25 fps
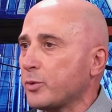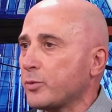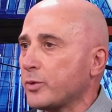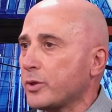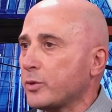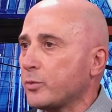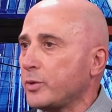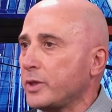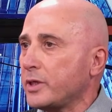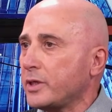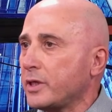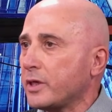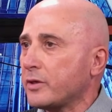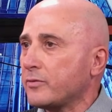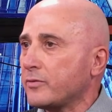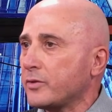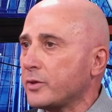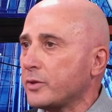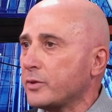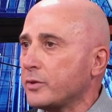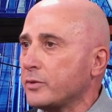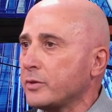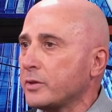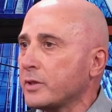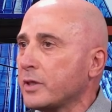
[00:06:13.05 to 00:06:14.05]
with a window
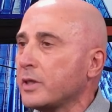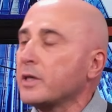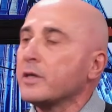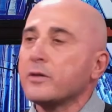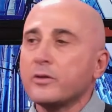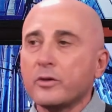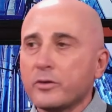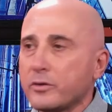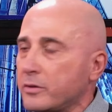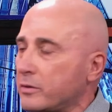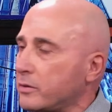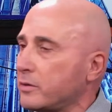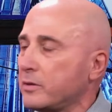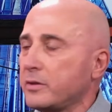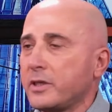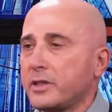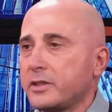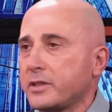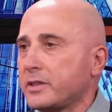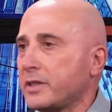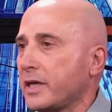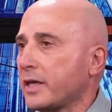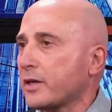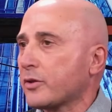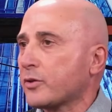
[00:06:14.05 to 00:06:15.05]
view, you need
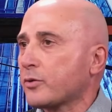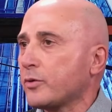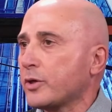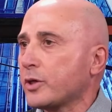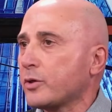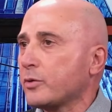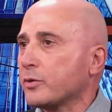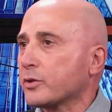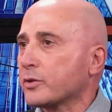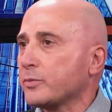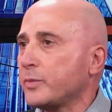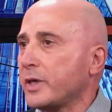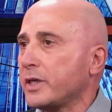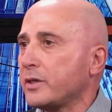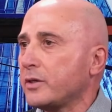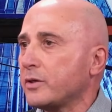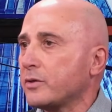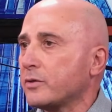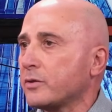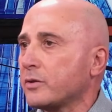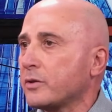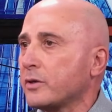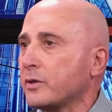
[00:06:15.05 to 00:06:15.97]
to take a 3-course menu.